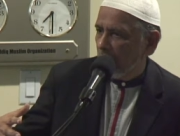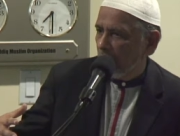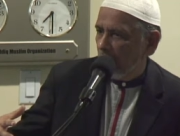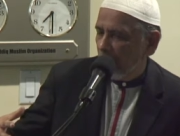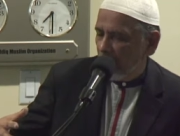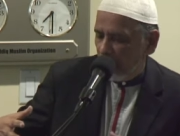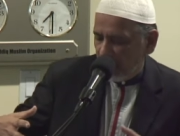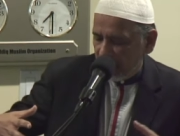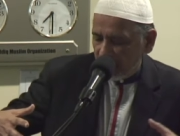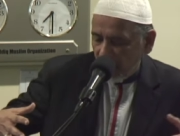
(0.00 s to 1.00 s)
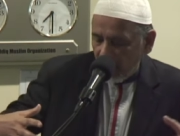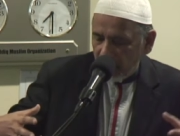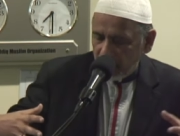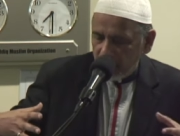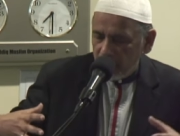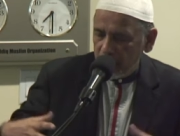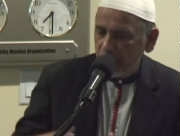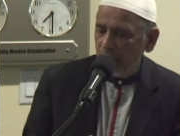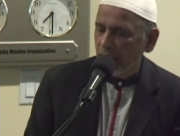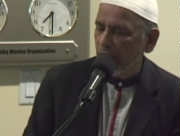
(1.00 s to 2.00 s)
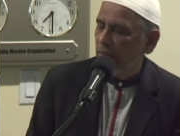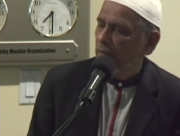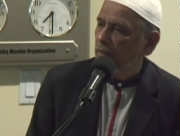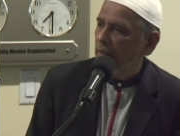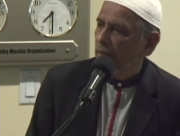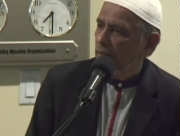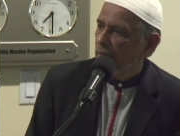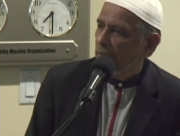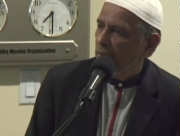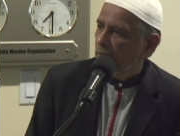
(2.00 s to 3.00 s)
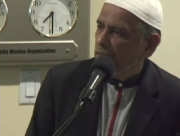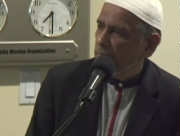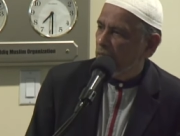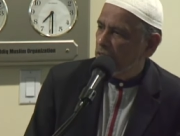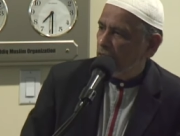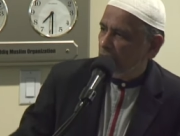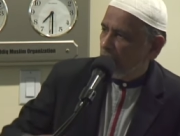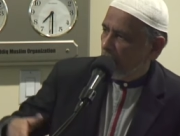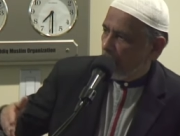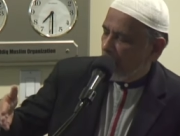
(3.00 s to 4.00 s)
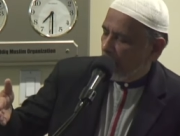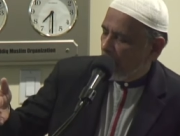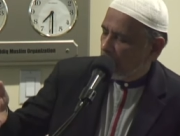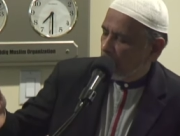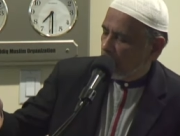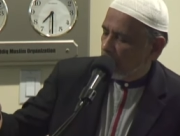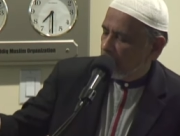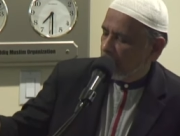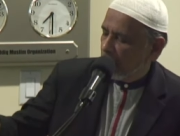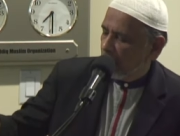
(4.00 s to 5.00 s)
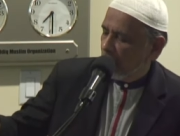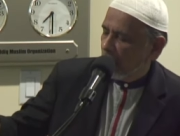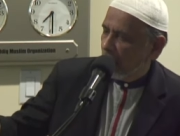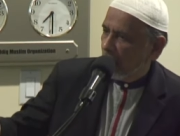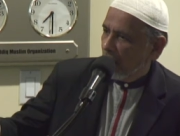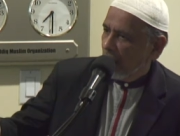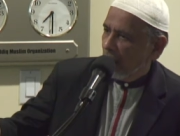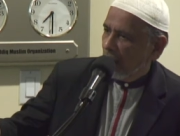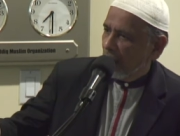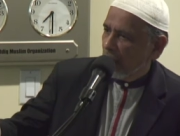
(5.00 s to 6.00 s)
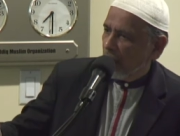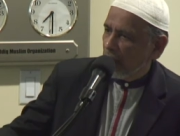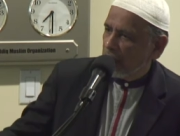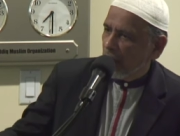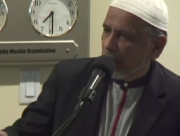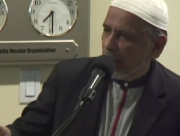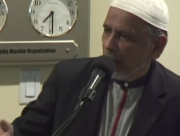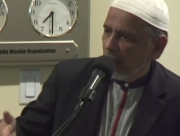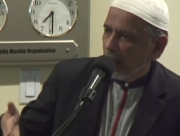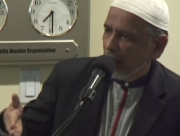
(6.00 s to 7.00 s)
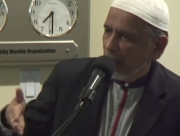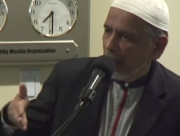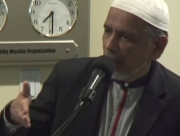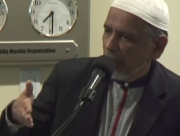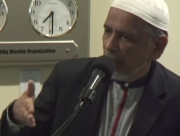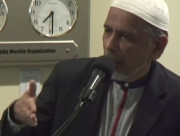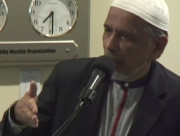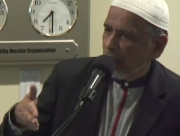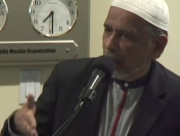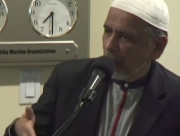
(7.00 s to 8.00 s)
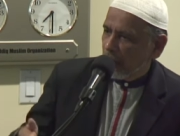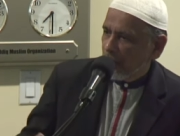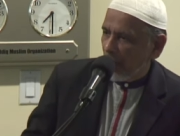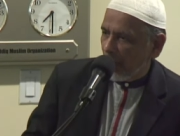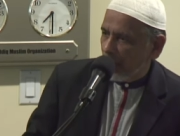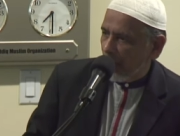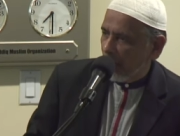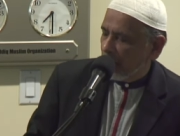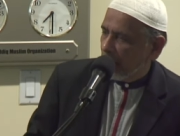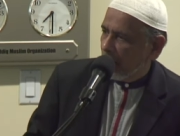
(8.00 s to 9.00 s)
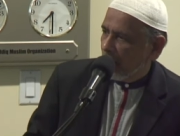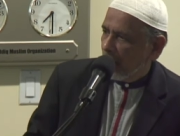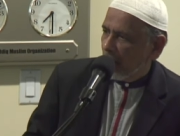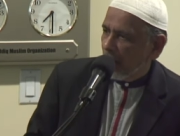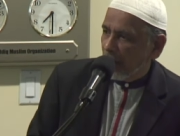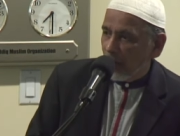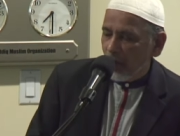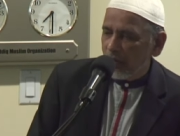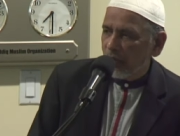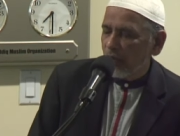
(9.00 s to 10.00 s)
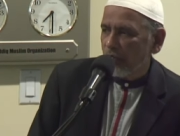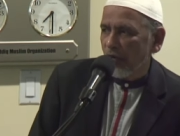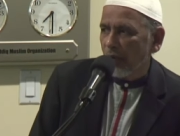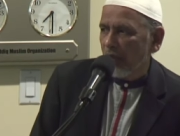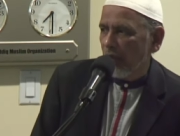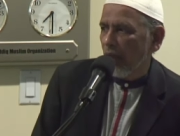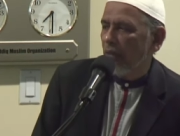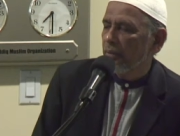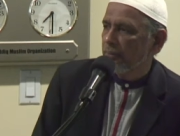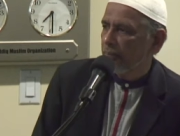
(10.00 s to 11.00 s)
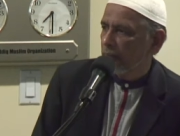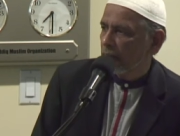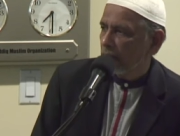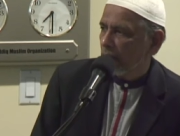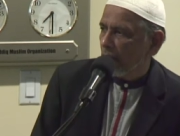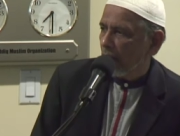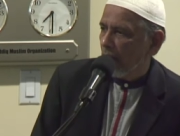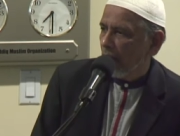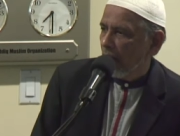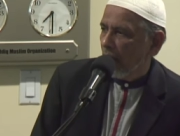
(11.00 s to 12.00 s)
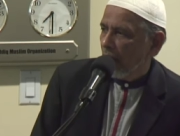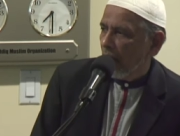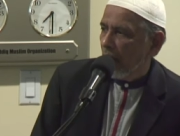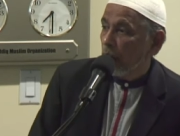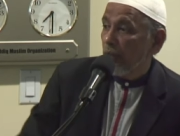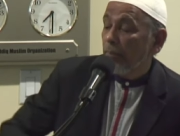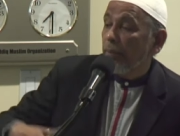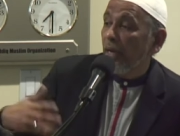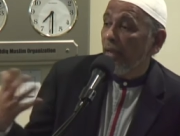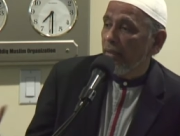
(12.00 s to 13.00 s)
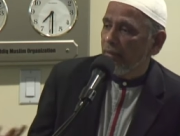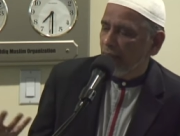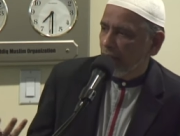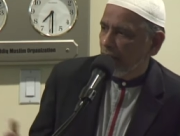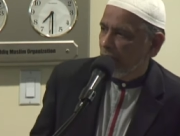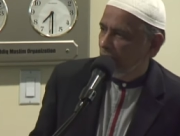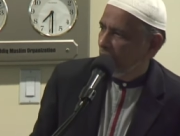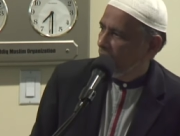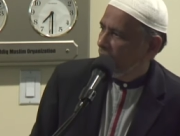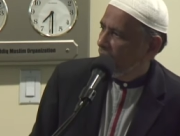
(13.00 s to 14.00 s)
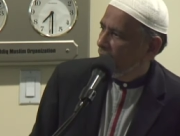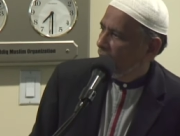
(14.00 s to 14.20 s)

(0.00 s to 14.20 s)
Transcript: these times, especially the, the month of Rajab, the month of Sha'ban, and the month of Ramadan, and we plan